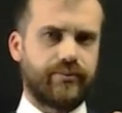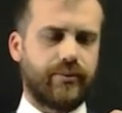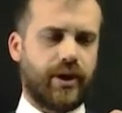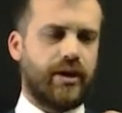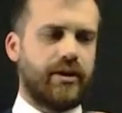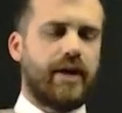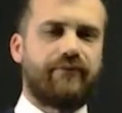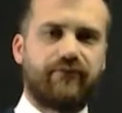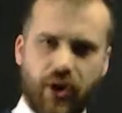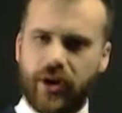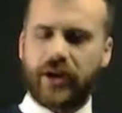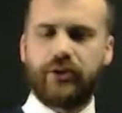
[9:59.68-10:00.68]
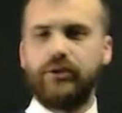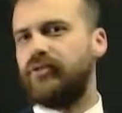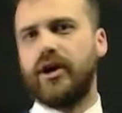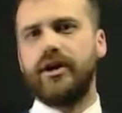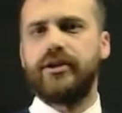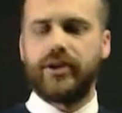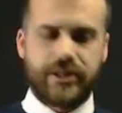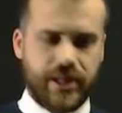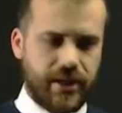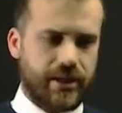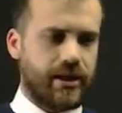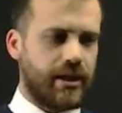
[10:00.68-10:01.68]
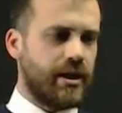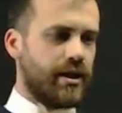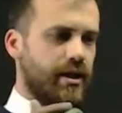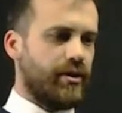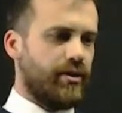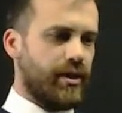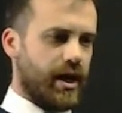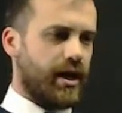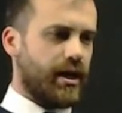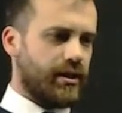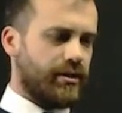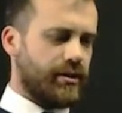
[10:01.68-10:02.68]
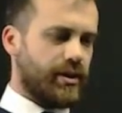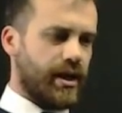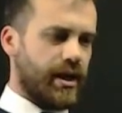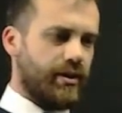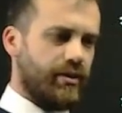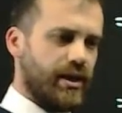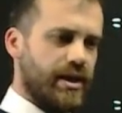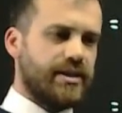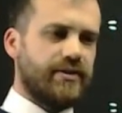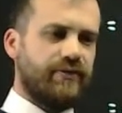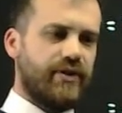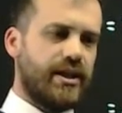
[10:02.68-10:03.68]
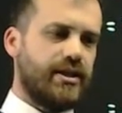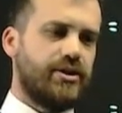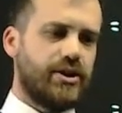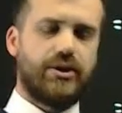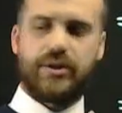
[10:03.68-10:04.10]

I couldn't find an identity that these fit into